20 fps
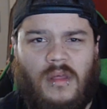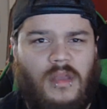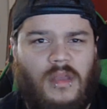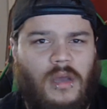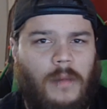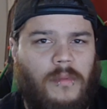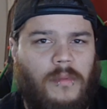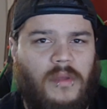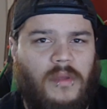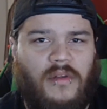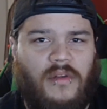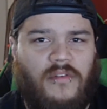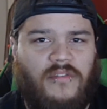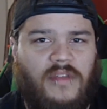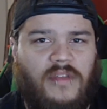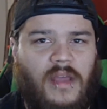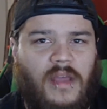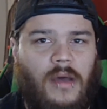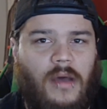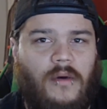a couple of years
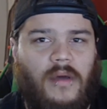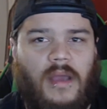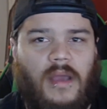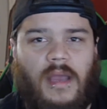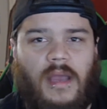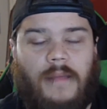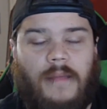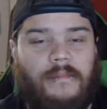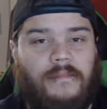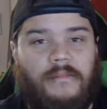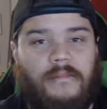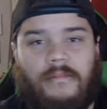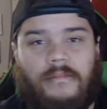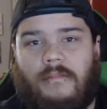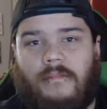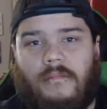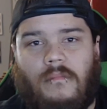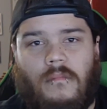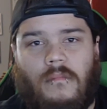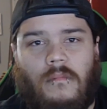now, and
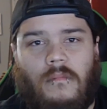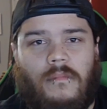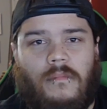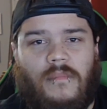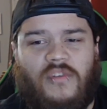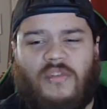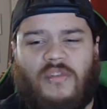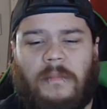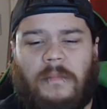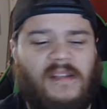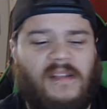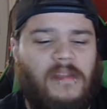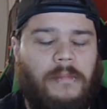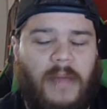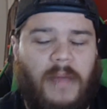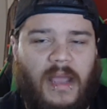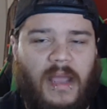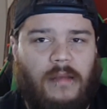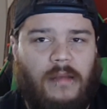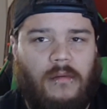there's a big
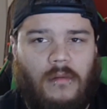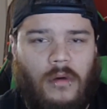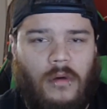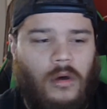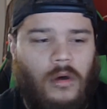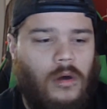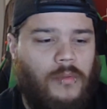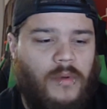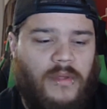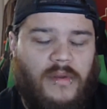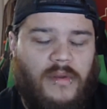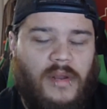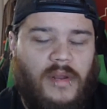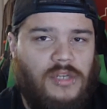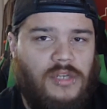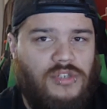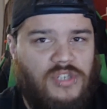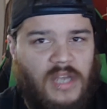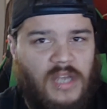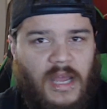debate on whether or not you
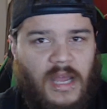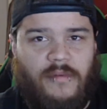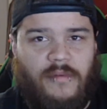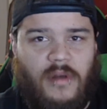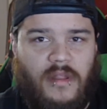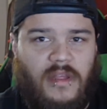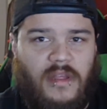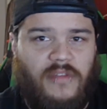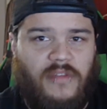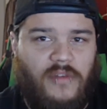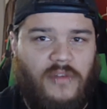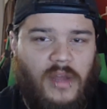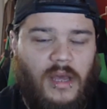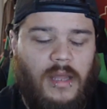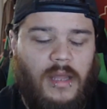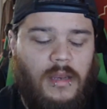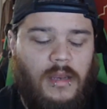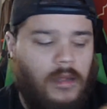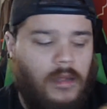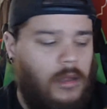should have one of these or not.
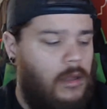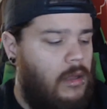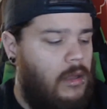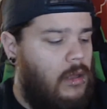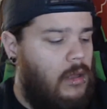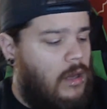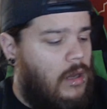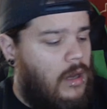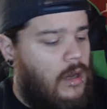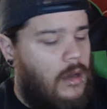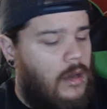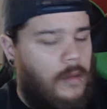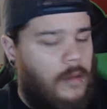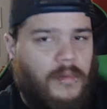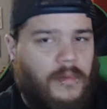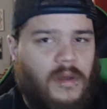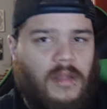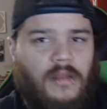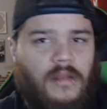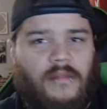
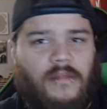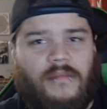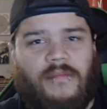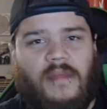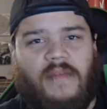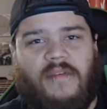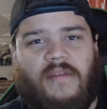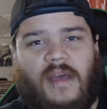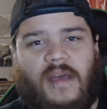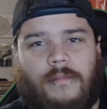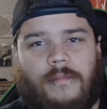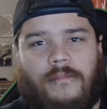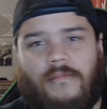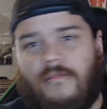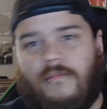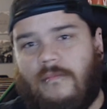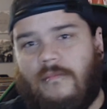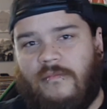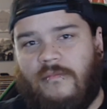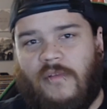But they've had
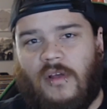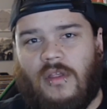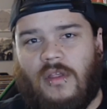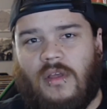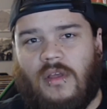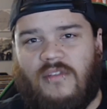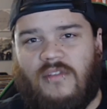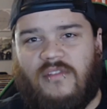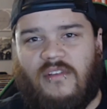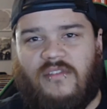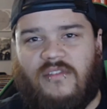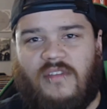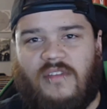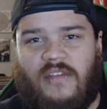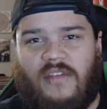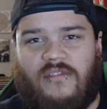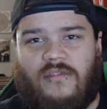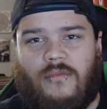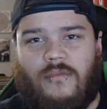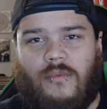fairly good
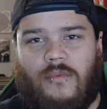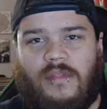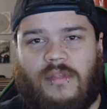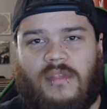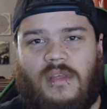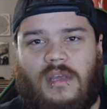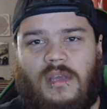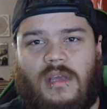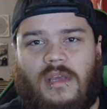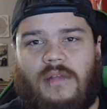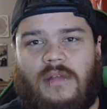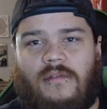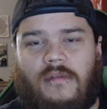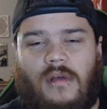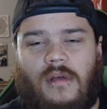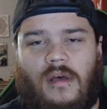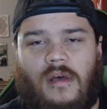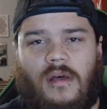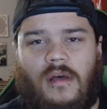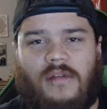success with the
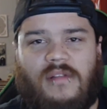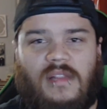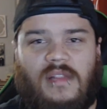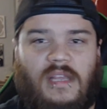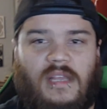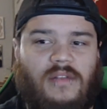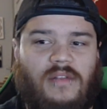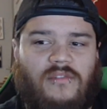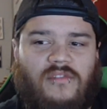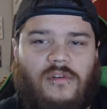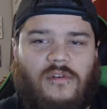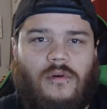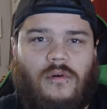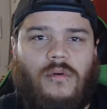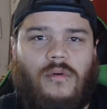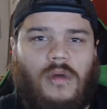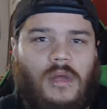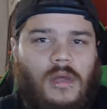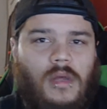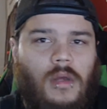delete. So
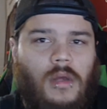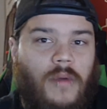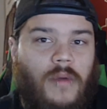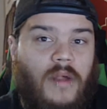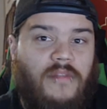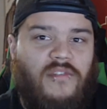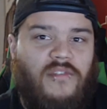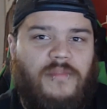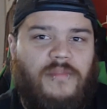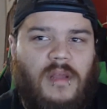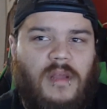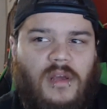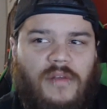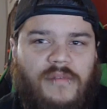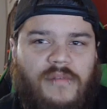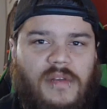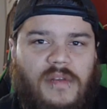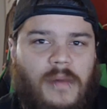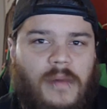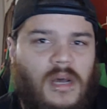rather than spending
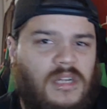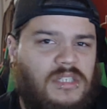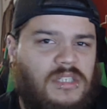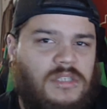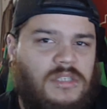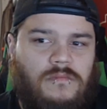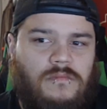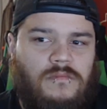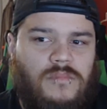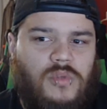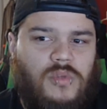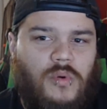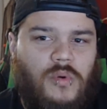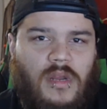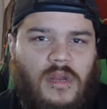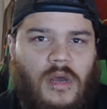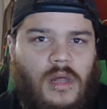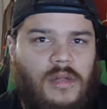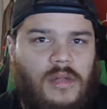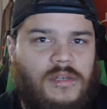$150,
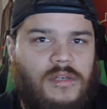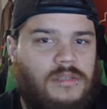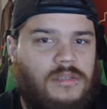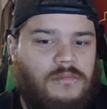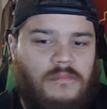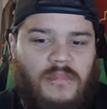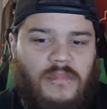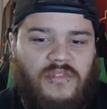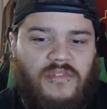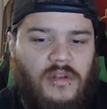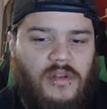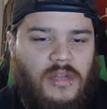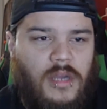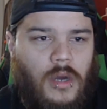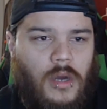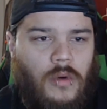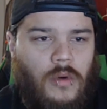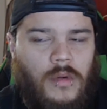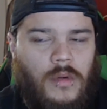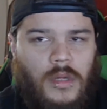$20, it's good to
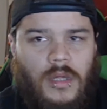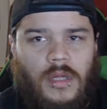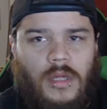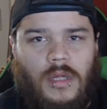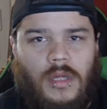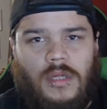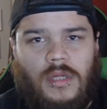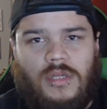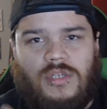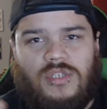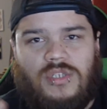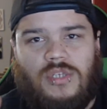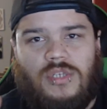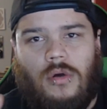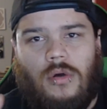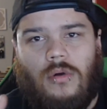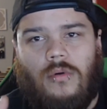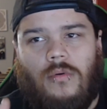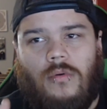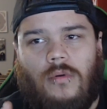go.
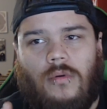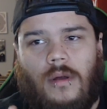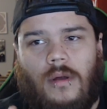So